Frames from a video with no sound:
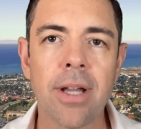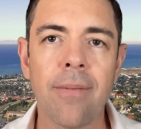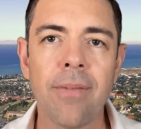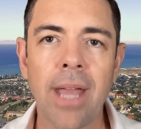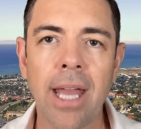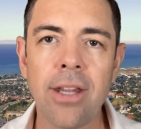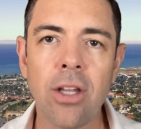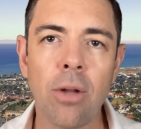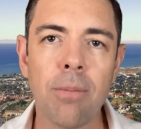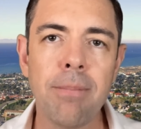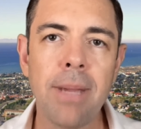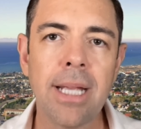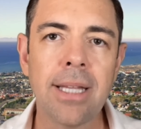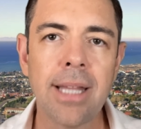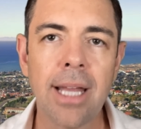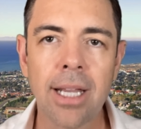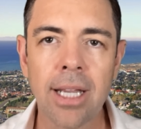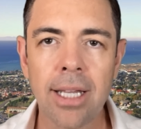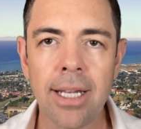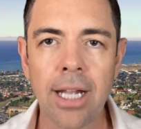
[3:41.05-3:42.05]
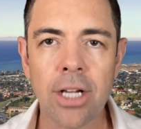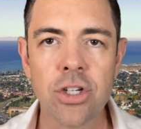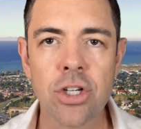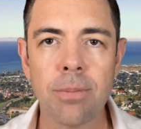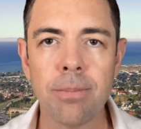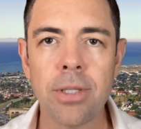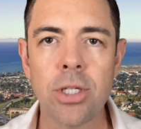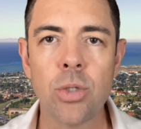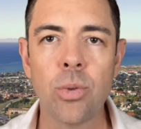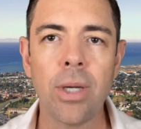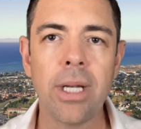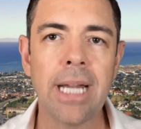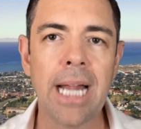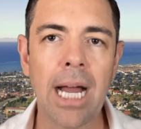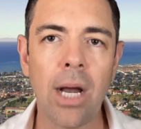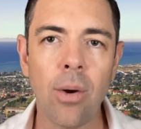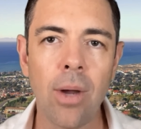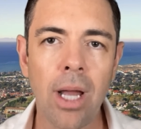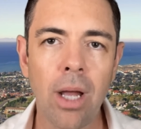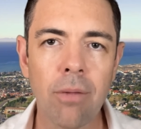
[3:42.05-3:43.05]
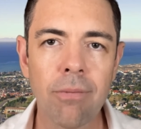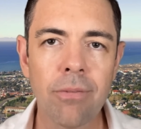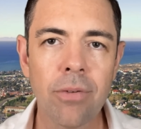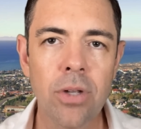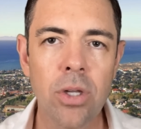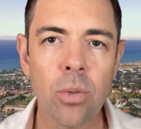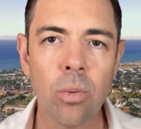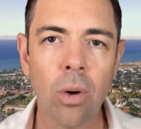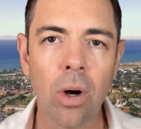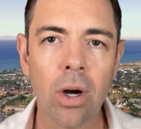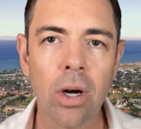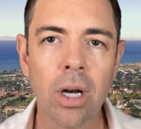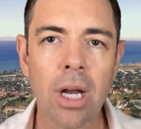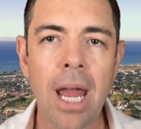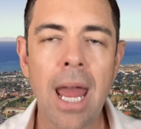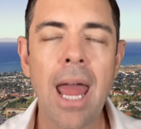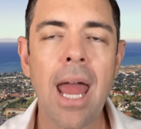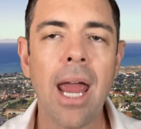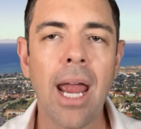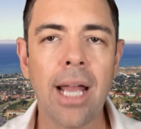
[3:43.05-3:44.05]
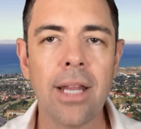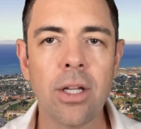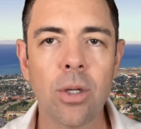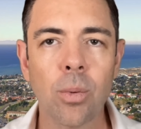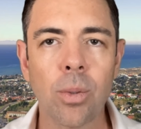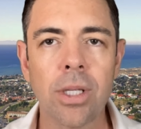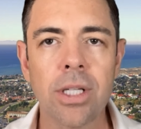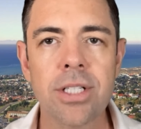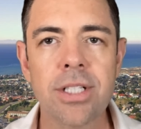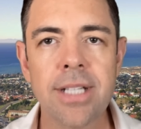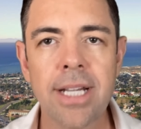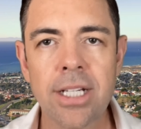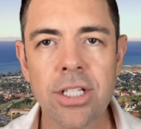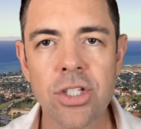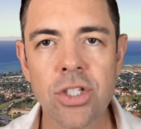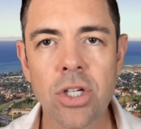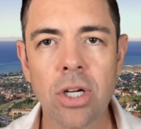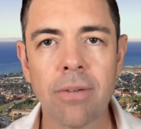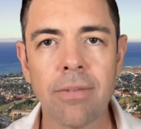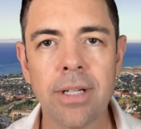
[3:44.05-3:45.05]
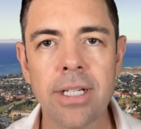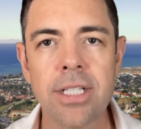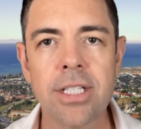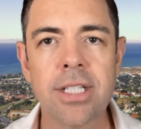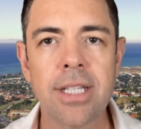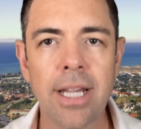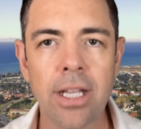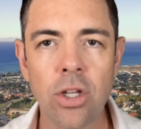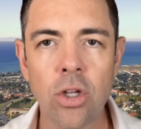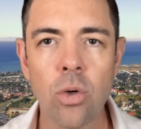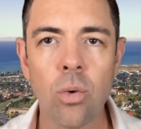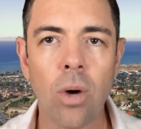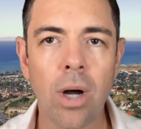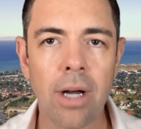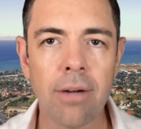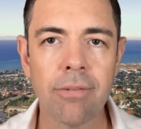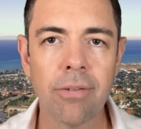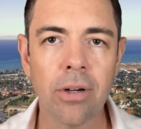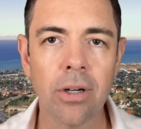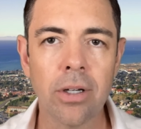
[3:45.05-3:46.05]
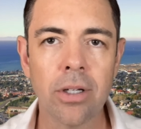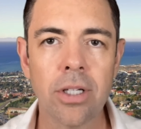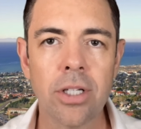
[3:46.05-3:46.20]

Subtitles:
and they'll make that connection between how helpful you are and the real estate service that you offer.